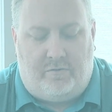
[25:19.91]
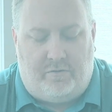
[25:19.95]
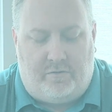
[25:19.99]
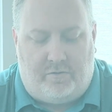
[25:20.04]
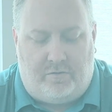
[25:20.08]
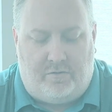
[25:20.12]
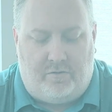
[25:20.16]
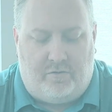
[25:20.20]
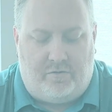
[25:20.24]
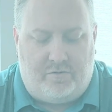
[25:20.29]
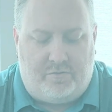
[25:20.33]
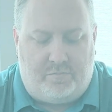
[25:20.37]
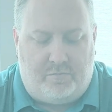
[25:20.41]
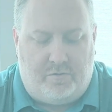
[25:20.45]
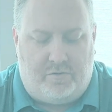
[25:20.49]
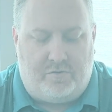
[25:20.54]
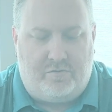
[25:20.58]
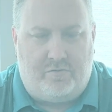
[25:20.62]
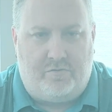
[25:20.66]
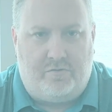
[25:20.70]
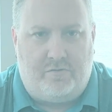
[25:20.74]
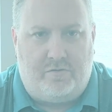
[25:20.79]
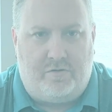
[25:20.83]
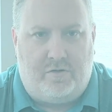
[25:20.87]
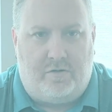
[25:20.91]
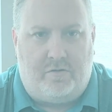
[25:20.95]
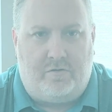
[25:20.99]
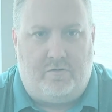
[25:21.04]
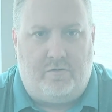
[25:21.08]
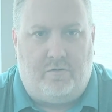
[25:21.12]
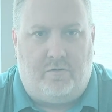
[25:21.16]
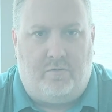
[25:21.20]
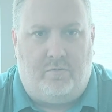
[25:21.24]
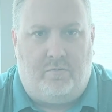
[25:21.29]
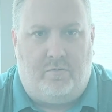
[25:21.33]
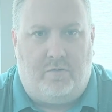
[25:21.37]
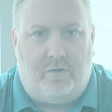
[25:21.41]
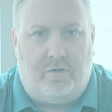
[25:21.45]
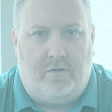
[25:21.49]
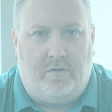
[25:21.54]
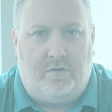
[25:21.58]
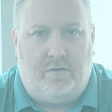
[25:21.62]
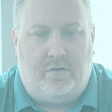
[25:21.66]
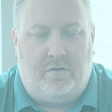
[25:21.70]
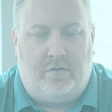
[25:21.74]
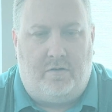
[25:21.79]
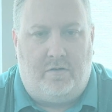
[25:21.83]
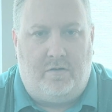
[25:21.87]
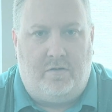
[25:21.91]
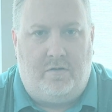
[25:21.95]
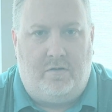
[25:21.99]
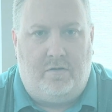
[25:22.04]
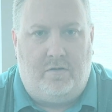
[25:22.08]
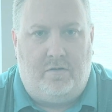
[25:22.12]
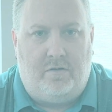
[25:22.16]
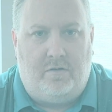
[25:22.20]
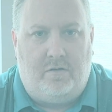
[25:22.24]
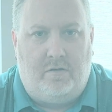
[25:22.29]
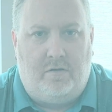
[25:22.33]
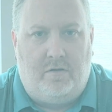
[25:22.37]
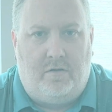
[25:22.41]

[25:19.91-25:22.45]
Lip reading: the Ghostbusters Ecto one, the